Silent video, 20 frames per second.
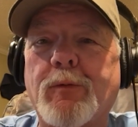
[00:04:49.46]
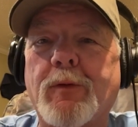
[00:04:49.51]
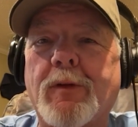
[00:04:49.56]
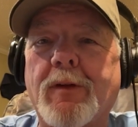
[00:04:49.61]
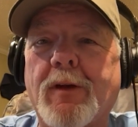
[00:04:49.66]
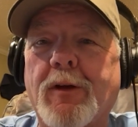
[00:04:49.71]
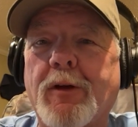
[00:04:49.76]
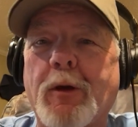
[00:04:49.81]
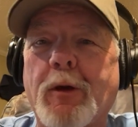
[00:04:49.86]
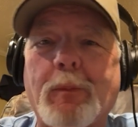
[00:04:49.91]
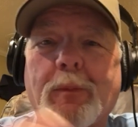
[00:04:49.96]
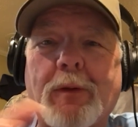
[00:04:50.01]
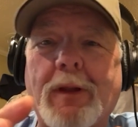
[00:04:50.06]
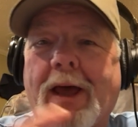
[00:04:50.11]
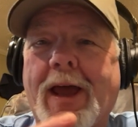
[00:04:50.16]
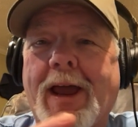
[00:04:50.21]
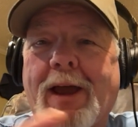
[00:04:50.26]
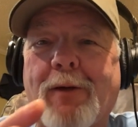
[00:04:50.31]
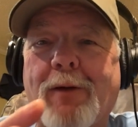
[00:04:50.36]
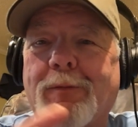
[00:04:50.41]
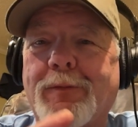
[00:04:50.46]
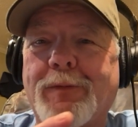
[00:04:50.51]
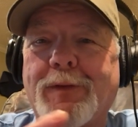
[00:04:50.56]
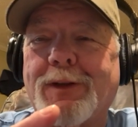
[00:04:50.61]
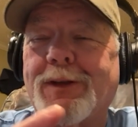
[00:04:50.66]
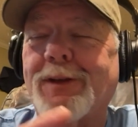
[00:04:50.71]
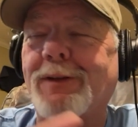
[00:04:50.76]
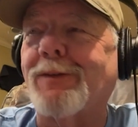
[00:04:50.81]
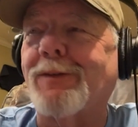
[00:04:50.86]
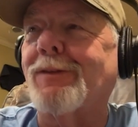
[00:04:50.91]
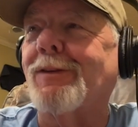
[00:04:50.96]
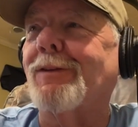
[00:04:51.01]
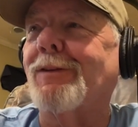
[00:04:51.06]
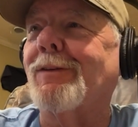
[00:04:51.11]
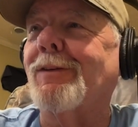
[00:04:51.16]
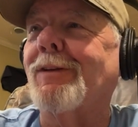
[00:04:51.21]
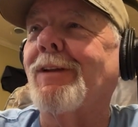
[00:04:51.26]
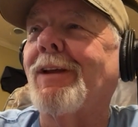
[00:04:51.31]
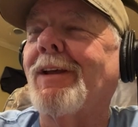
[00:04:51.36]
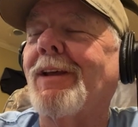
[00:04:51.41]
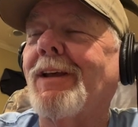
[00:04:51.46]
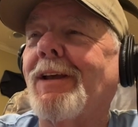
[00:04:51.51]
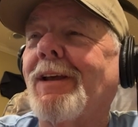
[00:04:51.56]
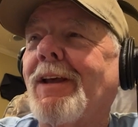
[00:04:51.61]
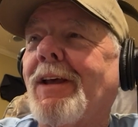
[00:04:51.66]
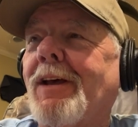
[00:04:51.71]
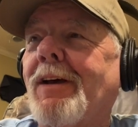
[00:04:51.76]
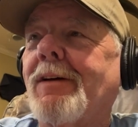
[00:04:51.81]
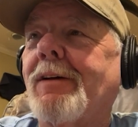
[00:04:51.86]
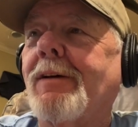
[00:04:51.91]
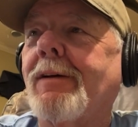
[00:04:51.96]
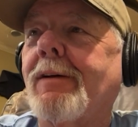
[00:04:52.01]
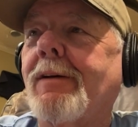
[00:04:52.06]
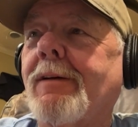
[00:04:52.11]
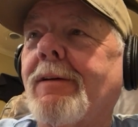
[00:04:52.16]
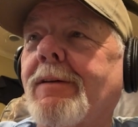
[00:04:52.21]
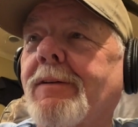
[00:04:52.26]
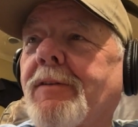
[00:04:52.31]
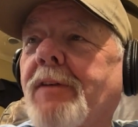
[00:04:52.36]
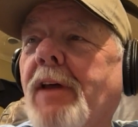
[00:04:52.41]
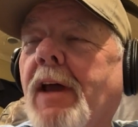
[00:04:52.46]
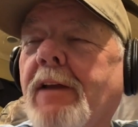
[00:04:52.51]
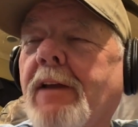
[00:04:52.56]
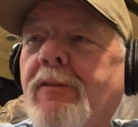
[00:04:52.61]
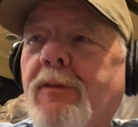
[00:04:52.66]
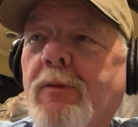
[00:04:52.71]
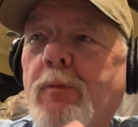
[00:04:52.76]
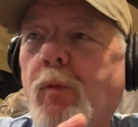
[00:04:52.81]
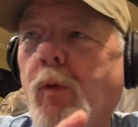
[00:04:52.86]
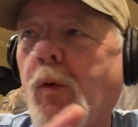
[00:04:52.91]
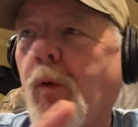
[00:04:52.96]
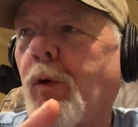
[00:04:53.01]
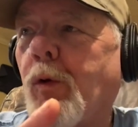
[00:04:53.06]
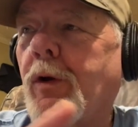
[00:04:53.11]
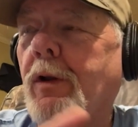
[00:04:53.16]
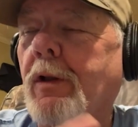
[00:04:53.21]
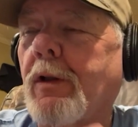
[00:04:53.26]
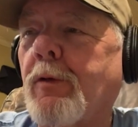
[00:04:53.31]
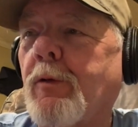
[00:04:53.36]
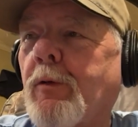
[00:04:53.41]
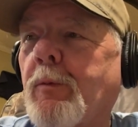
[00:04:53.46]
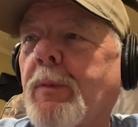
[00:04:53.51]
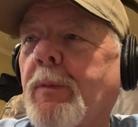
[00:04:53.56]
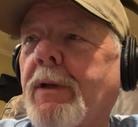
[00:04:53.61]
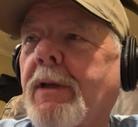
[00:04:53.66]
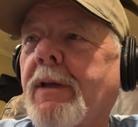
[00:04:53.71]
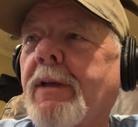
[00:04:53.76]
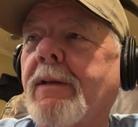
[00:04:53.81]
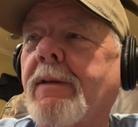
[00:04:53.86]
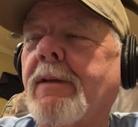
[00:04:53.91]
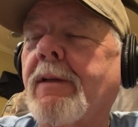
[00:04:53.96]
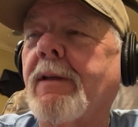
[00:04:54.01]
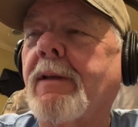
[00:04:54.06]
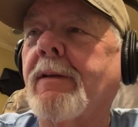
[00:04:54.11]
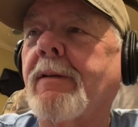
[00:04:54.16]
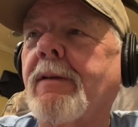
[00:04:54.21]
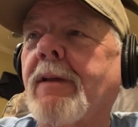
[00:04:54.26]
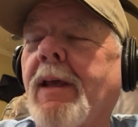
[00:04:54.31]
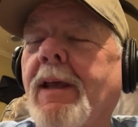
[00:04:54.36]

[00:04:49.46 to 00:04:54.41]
a couple of outfits, and Toxie wore it a little bit. And